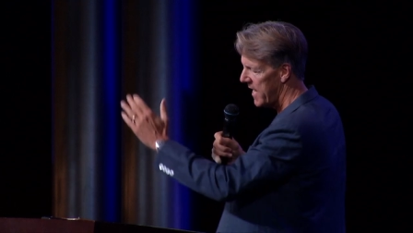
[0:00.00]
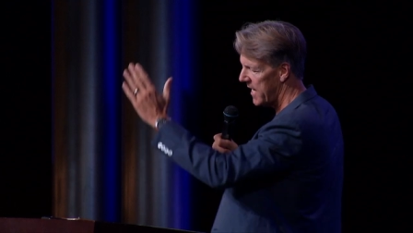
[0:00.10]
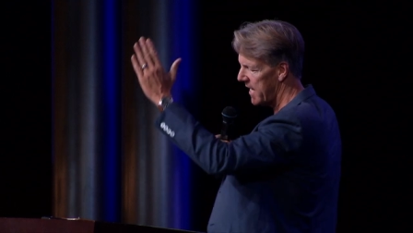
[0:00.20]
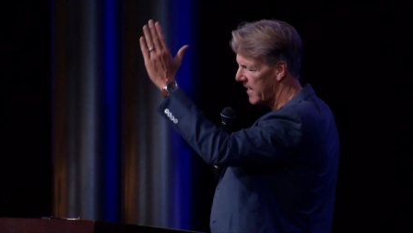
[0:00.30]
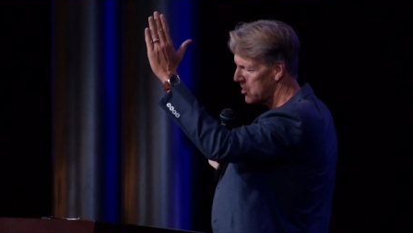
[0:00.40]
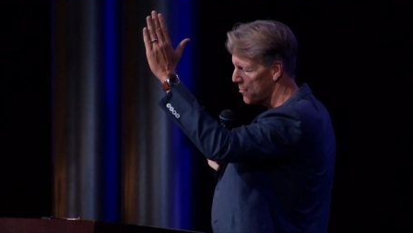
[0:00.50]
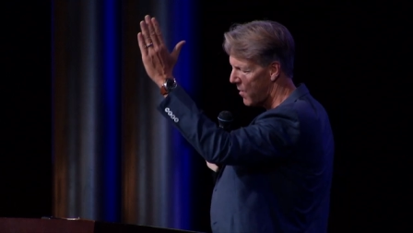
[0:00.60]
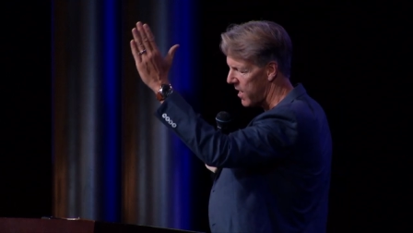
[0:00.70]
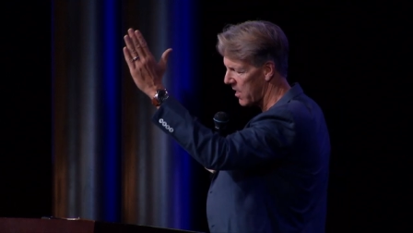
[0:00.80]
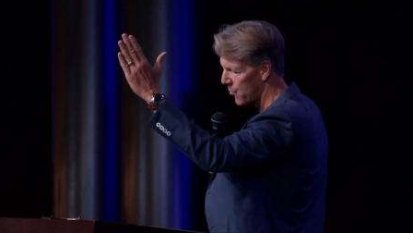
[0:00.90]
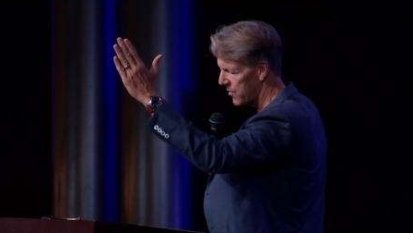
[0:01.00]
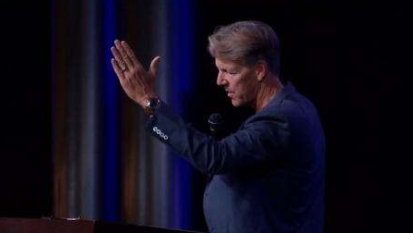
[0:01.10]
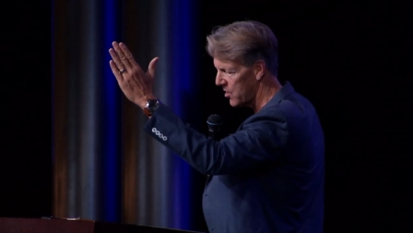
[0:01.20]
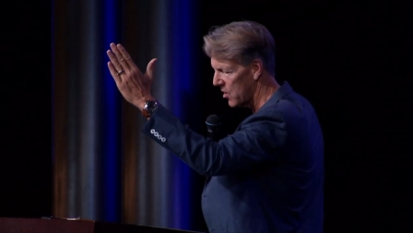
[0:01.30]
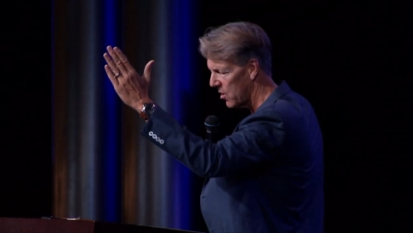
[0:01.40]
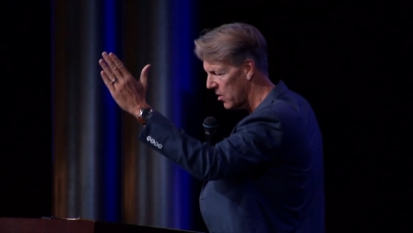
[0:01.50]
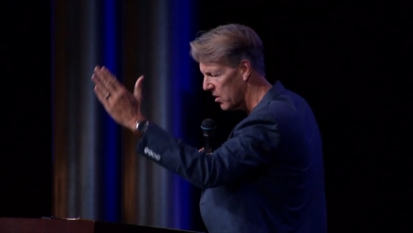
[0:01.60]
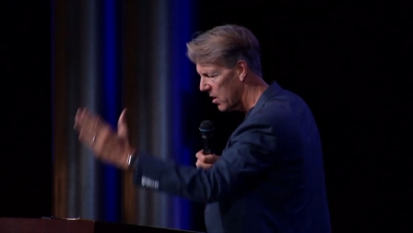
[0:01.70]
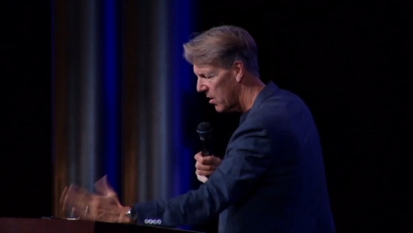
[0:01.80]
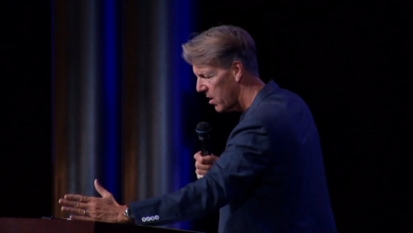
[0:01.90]
hitting its mark with a
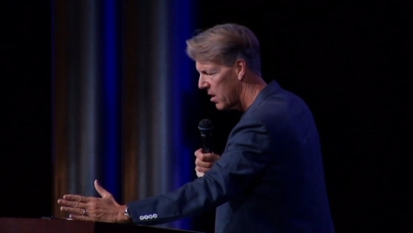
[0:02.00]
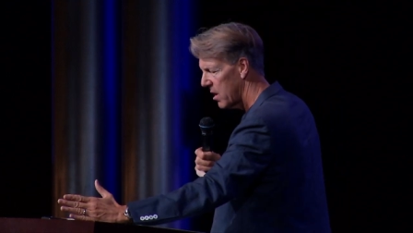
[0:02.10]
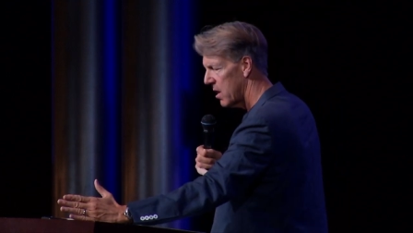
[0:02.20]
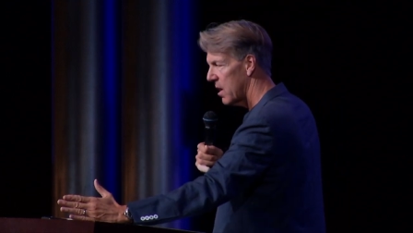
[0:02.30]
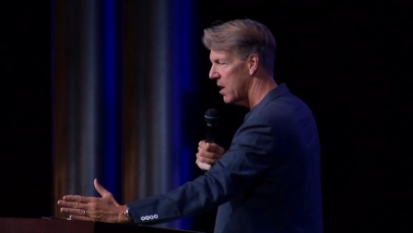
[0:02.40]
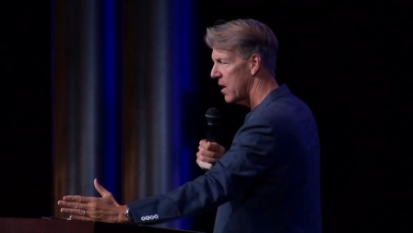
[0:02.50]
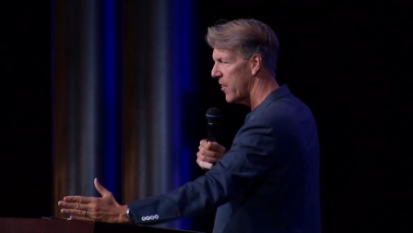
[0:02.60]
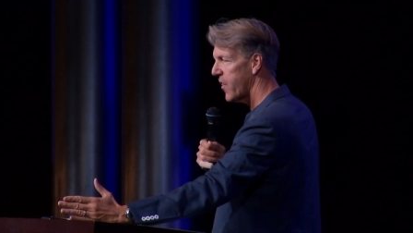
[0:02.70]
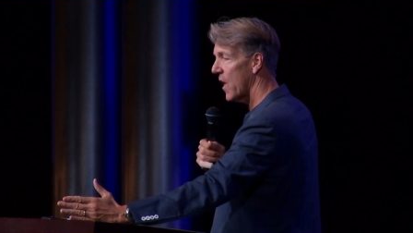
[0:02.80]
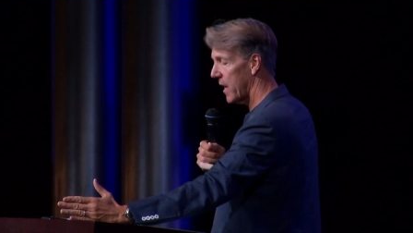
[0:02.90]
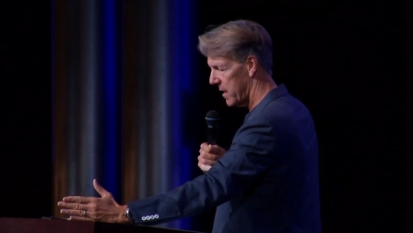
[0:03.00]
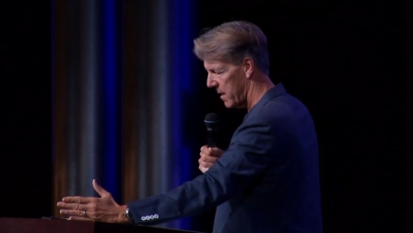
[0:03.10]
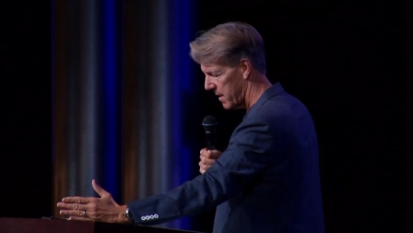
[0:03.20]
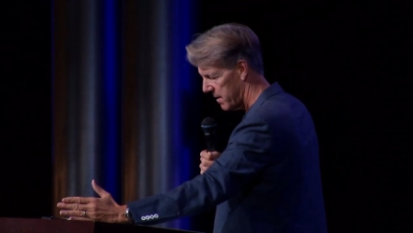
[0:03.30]
dull thud.